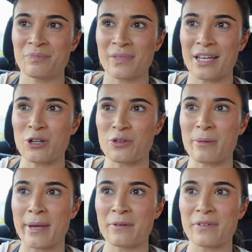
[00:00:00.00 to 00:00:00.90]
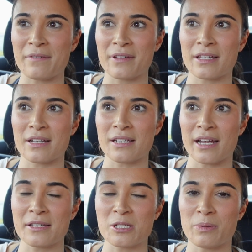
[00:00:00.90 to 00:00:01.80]
I don't know, the amount of effort that it
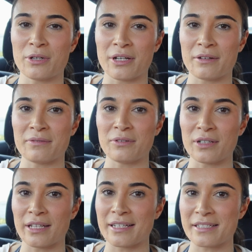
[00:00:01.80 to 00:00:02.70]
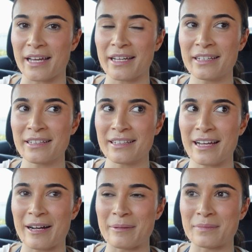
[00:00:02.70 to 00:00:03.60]
takes to put in for a leg day.
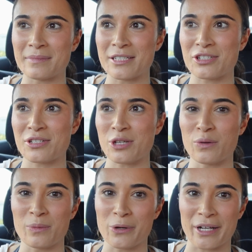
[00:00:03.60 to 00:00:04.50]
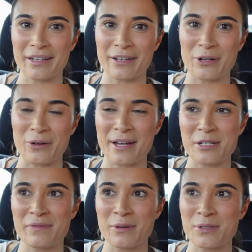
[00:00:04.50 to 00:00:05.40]
It's just so rewarding. I don't know, I
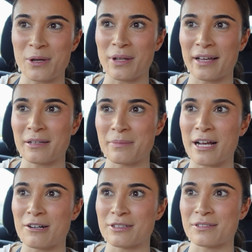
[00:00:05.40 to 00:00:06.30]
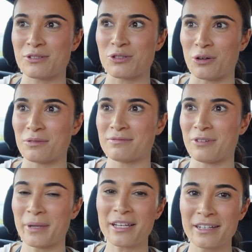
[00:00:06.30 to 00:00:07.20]
just feel so like empowered and strong
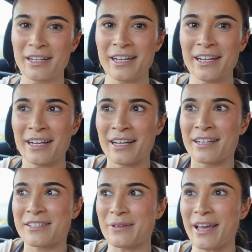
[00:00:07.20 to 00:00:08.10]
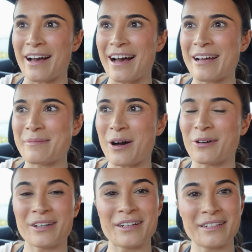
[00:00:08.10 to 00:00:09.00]
from it. So yeah, I'm
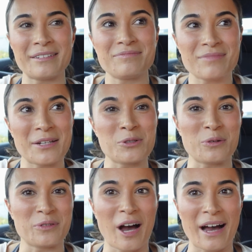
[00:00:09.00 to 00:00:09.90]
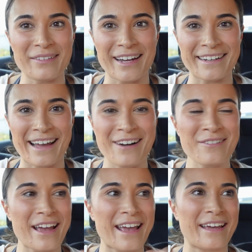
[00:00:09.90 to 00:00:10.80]
on a endorphin high right now,
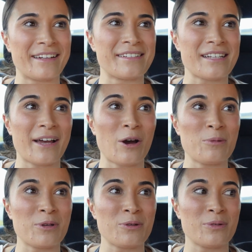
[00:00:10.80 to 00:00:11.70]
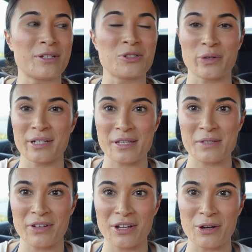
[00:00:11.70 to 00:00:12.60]
and I hope you enjoyed
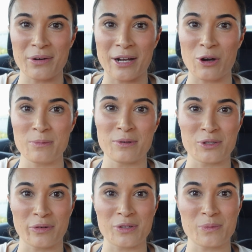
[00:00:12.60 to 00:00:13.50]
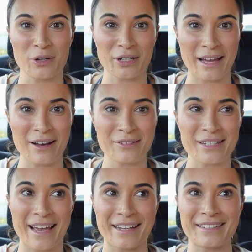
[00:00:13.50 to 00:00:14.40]
this video and I hope you enjoyed this workout,
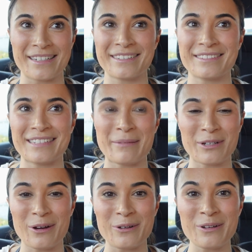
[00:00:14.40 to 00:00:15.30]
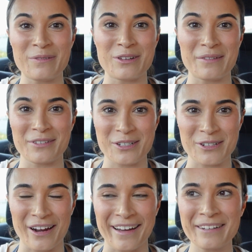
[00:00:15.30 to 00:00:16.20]
and let me know if you give it a
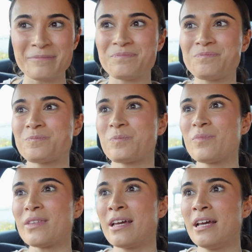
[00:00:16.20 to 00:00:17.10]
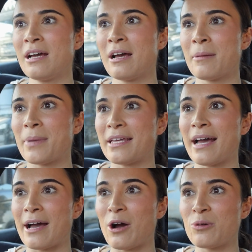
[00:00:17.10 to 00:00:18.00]
try. But
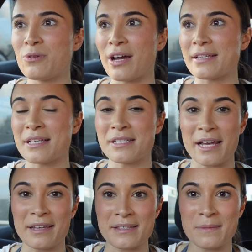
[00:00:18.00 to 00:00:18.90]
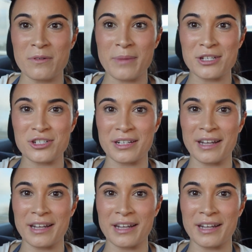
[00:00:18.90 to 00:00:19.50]
yeah, I hope you guys can take this information